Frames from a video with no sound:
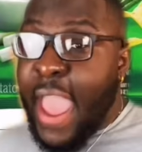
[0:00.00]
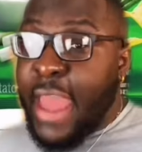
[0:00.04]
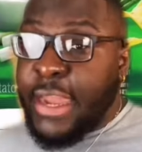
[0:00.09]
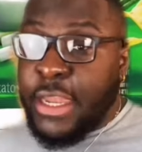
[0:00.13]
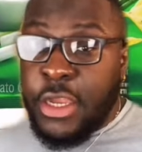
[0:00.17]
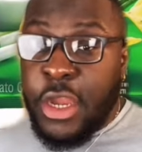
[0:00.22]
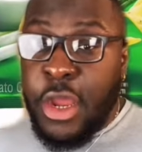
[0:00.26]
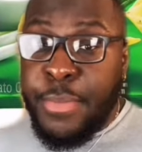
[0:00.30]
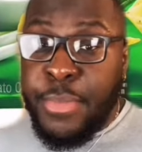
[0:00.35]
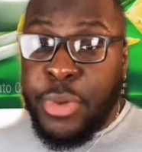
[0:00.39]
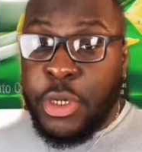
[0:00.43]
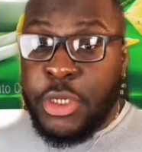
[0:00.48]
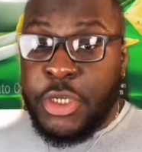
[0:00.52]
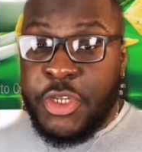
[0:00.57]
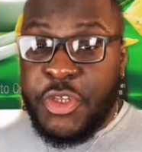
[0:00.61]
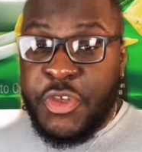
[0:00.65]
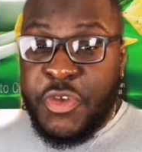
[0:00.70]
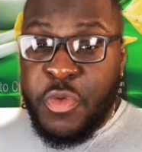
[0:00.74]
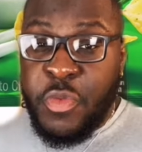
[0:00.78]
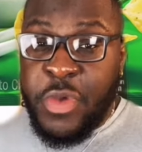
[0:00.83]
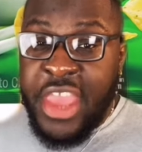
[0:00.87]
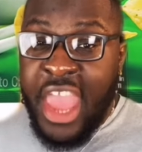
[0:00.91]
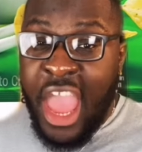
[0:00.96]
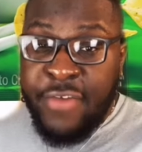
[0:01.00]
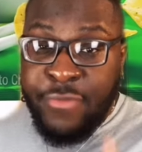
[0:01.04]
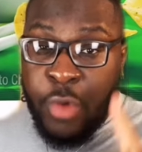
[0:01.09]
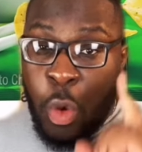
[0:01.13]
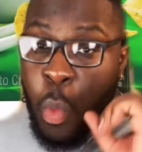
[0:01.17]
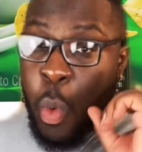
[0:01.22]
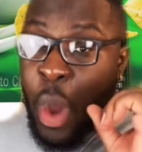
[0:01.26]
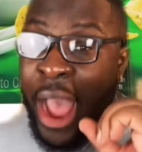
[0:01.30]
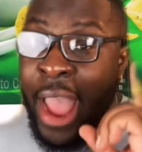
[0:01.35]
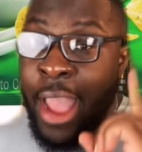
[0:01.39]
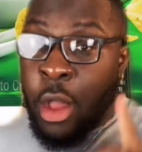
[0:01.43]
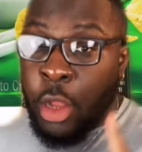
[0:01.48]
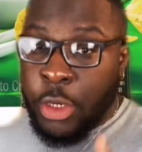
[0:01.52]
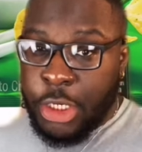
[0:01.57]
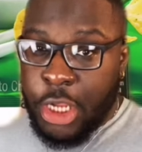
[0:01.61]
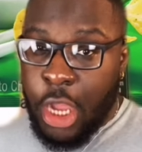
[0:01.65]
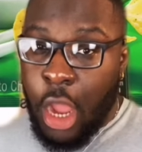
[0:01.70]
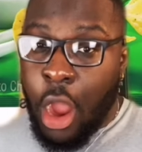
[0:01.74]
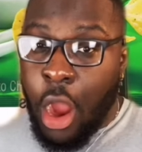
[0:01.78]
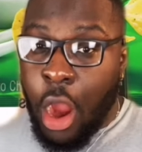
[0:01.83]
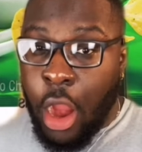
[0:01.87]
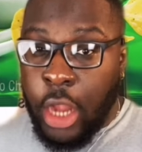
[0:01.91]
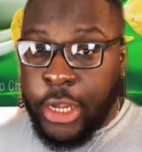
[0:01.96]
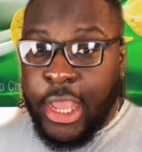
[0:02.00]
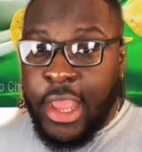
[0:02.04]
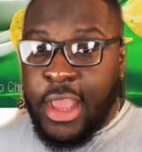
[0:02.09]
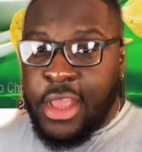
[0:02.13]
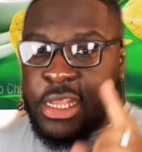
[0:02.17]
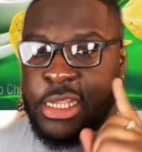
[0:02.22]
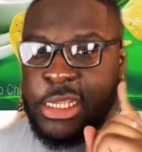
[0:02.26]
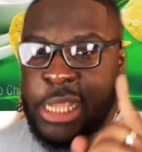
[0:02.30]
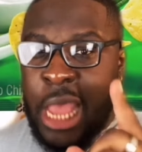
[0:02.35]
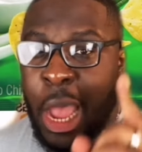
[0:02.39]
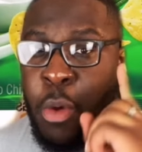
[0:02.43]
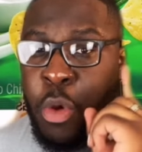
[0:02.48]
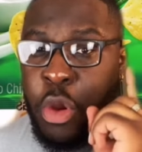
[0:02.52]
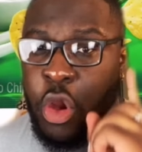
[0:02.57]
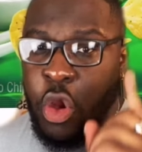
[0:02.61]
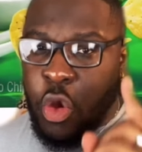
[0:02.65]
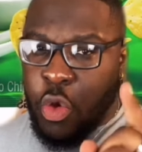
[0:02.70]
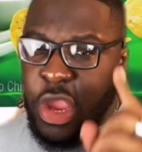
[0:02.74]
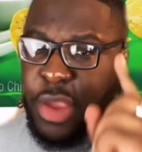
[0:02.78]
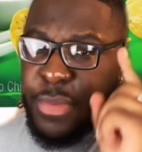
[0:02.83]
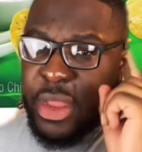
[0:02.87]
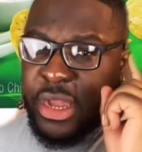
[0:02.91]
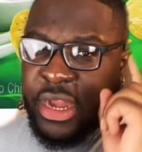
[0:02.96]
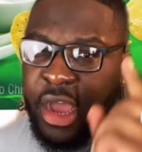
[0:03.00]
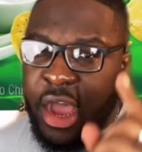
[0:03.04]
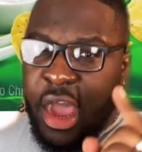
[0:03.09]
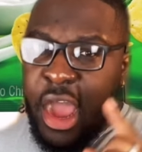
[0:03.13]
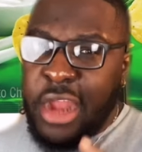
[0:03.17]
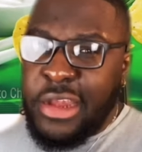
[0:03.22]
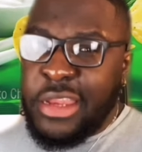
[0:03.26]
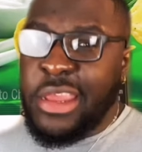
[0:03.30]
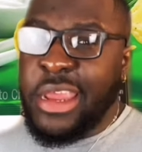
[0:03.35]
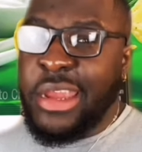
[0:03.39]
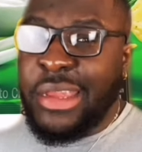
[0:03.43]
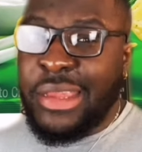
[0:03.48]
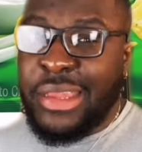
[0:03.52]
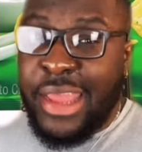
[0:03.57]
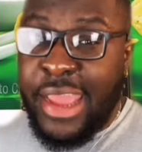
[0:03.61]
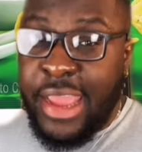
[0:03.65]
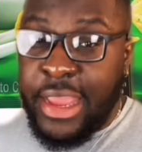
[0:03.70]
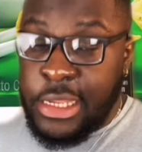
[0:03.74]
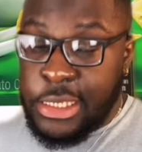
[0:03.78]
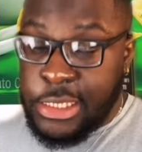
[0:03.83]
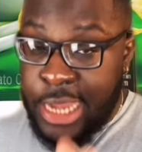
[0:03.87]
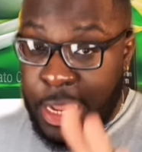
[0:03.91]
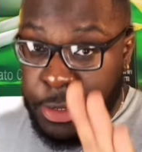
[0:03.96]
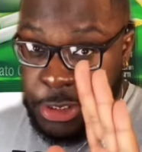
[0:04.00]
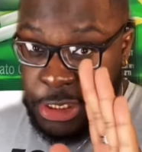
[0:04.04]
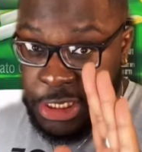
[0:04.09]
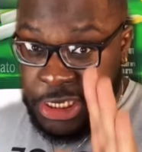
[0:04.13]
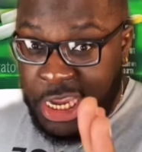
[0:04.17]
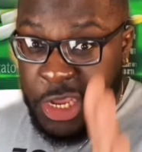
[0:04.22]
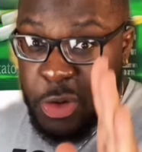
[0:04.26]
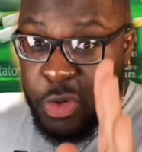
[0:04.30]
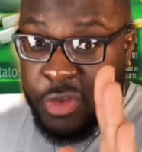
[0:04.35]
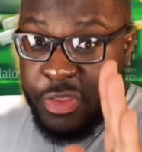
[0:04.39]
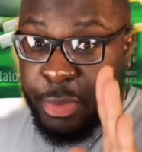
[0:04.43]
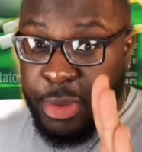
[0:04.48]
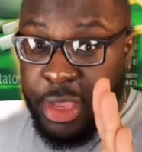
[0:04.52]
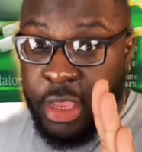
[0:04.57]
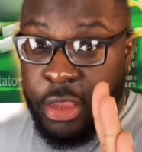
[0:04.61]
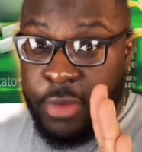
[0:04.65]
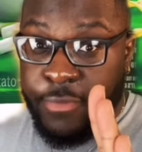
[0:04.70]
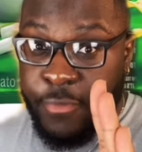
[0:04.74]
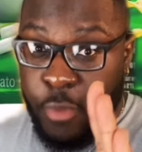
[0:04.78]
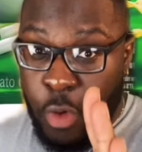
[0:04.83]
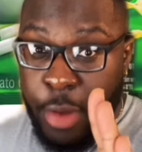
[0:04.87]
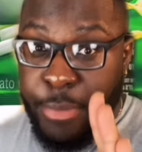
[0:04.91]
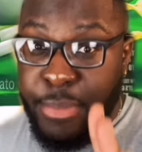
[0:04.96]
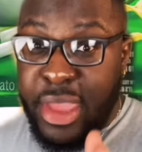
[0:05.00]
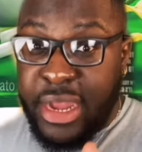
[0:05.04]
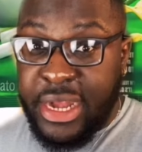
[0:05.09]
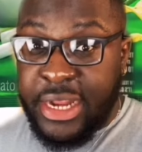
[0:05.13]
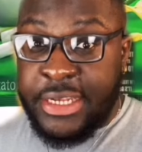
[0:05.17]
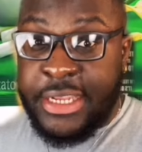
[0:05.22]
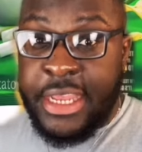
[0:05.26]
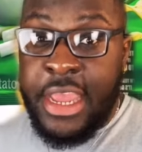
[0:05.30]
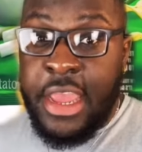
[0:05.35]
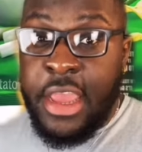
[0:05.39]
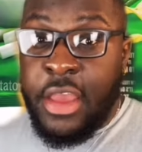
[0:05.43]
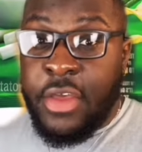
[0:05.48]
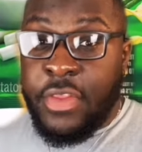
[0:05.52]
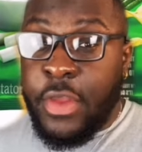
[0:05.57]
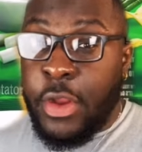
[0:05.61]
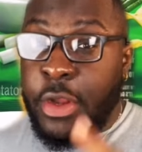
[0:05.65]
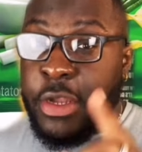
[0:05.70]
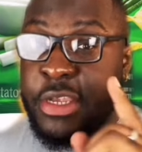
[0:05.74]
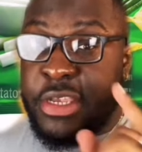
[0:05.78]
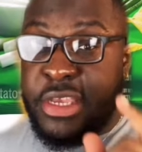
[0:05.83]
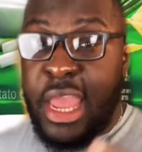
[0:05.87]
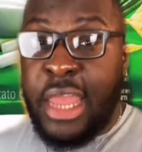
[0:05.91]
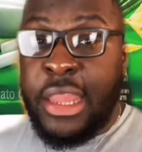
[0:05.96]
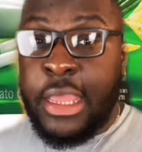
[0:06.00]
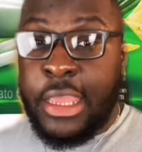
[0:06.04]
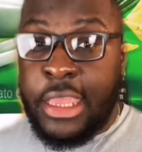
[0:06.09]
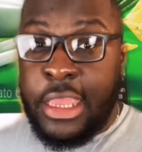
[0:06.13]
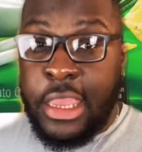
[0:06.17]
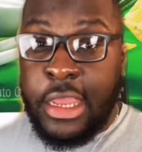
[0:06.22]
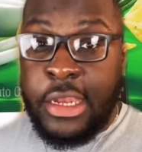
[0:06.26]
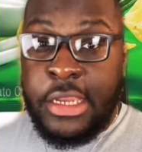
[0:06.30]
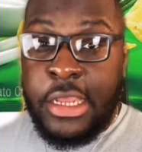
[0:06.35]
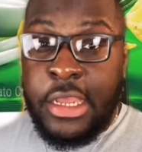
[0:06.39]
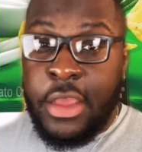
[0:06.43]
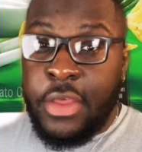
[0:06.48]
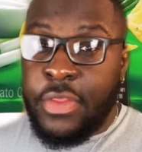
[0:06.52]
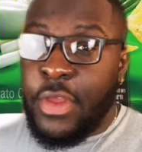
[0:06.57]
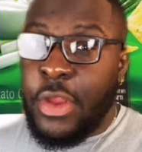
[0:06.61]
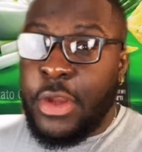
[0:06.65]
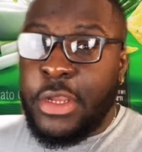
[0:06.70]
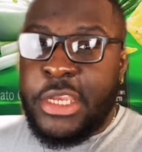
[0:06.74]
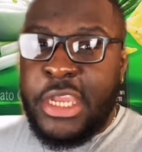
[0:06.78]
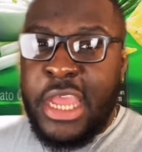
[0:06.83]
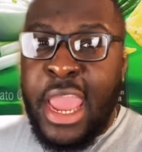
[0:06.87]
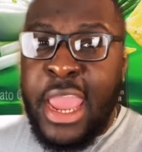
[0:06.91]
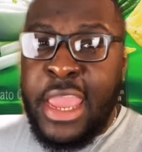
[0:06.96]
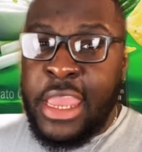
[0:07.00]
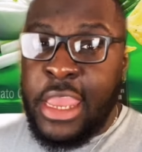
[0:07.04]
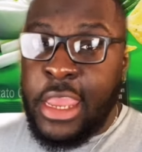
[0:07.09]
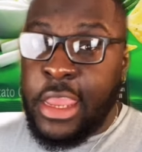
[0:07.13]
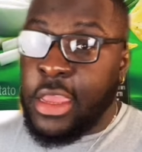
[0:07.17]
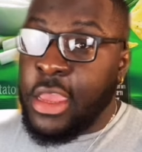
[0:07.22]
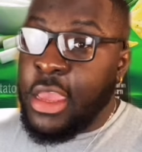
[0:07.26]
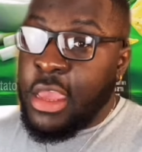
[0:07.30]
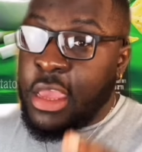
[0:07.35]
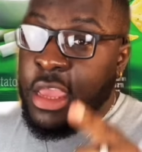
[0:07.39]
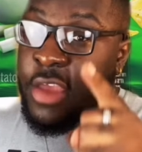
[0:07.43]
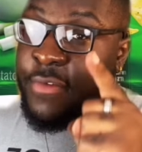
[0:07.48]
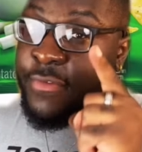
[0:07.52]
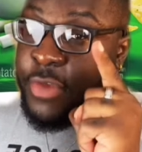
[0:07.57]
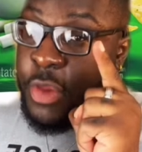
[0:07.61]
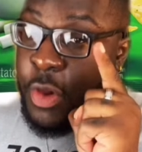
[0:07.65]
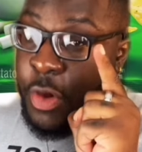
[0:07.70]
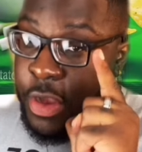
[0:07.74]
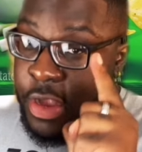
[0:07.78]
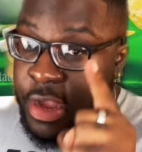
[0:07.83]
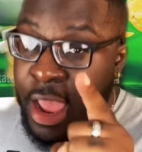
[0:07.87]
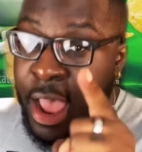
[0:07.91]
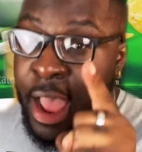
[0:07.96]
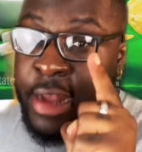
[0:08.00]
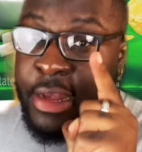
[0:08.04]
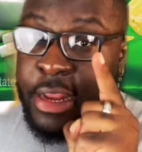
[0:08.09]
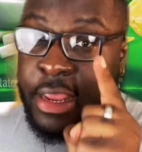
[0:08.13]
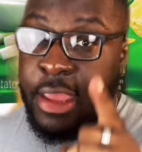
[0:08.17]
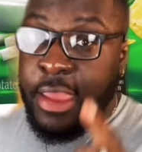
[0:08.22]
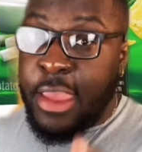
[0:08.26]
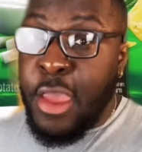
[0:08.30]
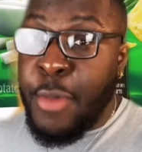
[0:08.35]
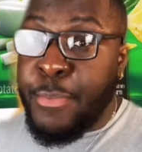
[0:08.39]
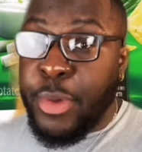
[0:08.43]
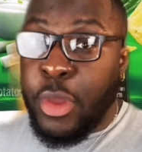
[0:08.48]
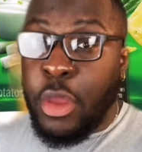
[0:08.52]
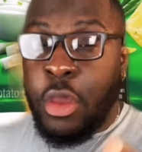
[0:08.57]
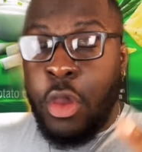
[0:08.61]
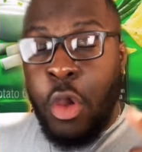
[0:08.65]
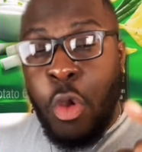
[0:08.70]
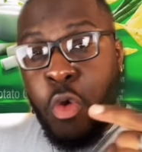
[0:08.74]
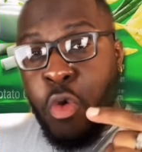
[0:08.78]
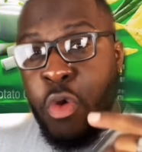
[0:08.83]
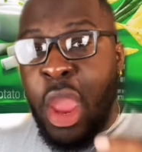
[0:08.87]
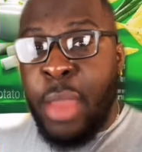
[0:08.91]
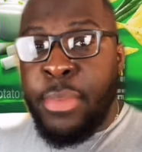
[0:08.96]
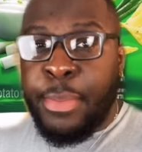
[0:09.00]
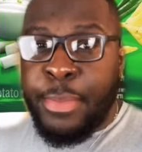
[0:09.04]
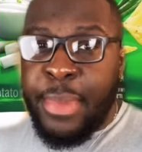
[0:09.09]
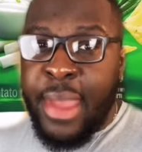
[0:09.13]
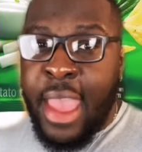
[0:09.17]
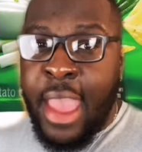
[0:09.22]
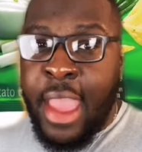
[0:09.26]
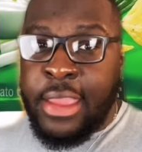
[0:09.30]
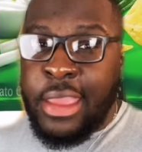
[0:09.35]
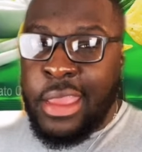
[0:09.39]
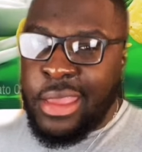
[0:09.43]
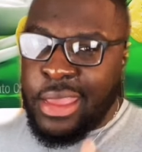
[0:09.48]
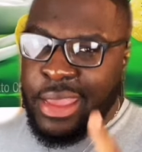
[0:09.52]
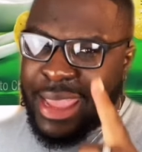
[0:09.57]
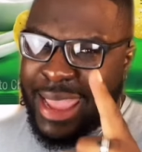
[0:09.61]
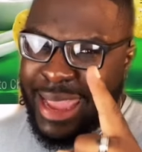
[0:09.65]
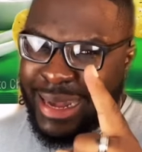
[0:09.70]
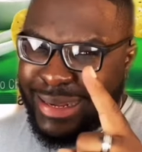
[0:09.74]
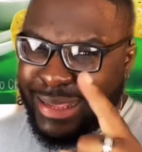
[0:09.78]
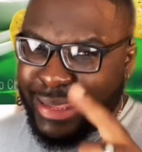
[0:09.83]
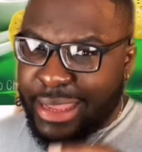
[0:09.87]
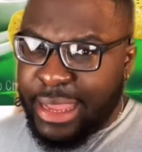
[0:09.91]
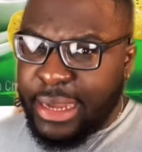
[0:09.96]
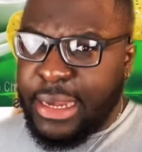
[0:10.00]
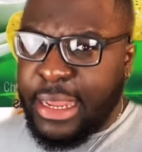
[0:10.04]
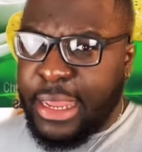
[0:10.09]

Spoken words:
At number two, we have a wild card, sour cream and onion Lays. Now stick with me for a minute. They're delicate, they're tangy. If you're not hip, go grab a bag and get